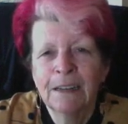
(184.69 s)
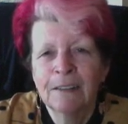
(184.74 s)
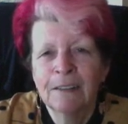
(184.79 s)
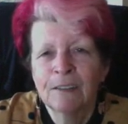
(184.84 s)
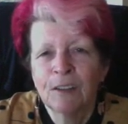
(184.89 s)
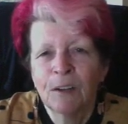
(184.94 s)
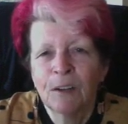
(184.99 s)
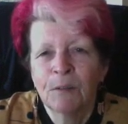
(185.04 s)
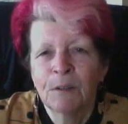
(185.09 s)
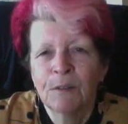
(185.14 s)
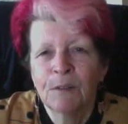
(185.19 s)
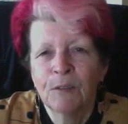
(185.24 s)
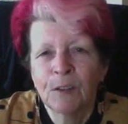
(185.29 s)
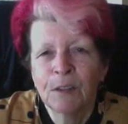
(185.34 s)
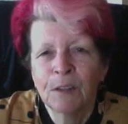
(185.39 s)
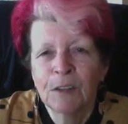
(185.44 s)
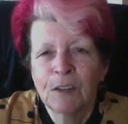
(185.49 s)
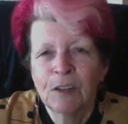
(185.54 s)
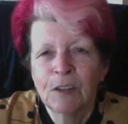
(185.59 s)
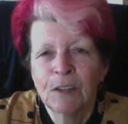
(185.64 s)
So we've got
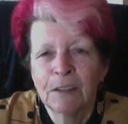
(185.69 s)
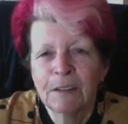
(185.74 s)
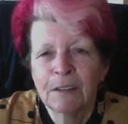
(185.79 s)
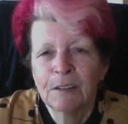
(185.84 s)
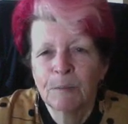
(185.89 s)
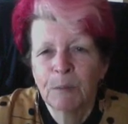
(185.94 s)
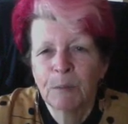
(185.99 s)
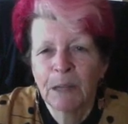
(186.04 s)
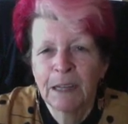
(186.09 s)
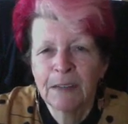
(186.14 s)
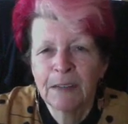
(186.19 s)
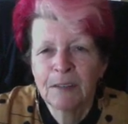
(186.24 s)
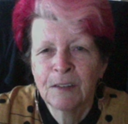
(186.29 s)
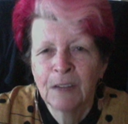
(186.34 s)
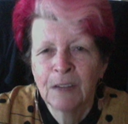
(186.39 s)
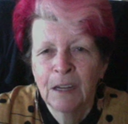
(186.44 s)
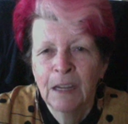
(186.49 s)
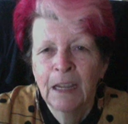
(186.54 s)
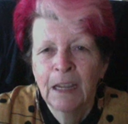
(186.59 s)
the chilies placed